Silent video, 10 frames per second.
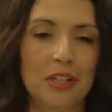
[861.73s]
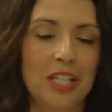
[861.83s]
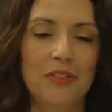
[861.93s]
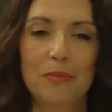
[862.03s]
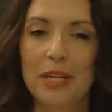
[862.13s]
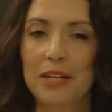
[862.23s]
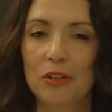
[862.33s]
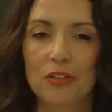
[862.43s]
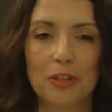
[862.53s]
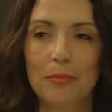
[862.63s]
You could even meet
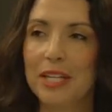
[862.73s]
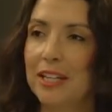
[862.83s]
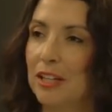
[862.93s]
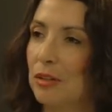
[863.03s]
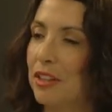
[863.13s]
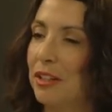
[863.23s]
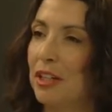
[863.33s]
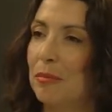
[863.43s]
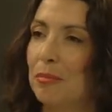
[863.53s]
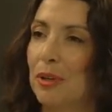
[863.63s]
over a beer in
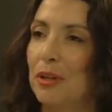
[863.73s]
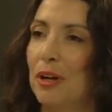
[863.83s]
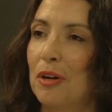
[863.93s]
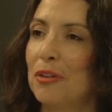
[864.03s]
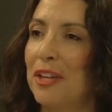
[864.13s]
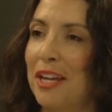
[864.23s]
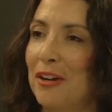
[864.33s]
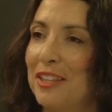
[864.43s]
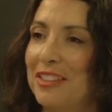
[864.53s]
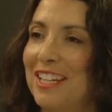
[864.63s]
the borough there,
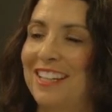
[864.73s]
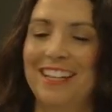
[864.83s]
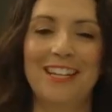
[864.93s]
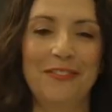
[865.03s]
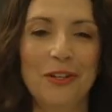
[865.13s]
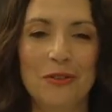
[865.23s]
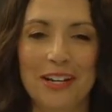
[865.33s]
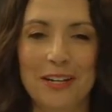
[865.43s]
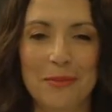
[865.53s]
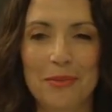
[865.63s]
I think, if you
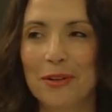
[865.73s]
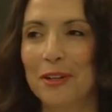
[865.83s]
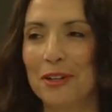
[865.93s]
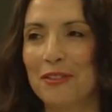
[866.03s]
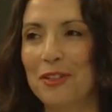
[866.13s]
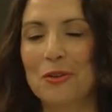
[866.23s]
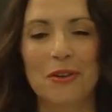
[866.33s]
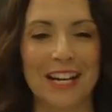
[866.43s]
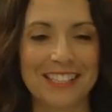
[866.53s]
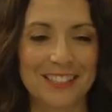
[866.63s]
want a burger, if you
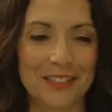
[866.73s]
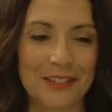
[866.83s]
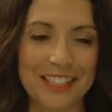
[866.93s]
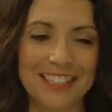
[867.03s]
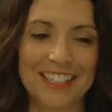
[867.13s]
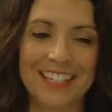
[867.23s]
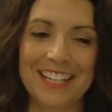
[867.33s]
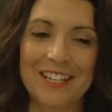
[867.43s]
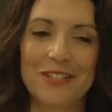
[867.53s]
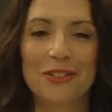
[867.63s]
want to.
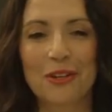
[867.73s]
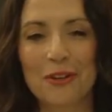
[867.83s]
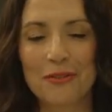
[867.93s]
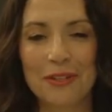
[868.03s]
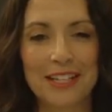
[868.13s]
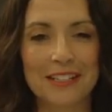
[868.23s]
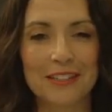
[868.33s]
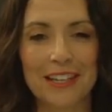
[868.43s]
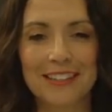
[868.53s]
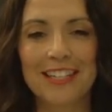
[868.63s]
So
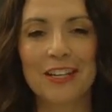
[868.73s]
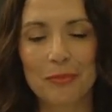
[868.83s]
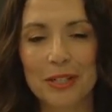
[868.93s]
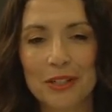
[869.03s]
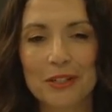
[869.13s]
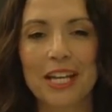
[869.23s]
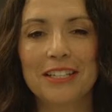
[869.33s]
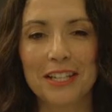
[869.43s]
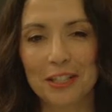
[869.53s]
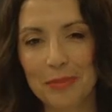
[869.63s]
yes, I think it'd be a good
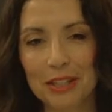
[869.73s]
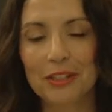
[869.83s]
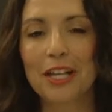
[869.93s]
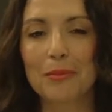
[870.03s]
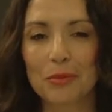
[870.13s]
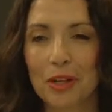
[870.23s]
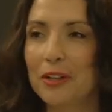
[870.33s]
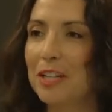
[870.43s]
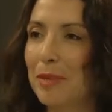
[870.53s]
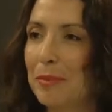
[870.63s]
idea to meet the
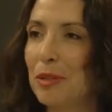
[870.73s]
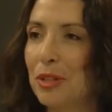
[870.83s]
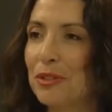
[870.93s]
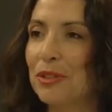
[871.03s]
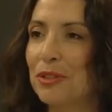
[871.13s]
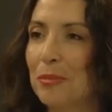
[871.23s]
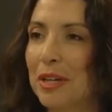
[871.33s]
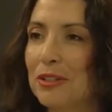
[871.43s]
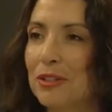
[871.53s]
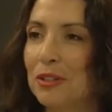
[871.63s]
librarian maybe once a
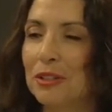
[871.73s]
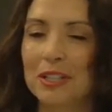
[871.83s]
semester.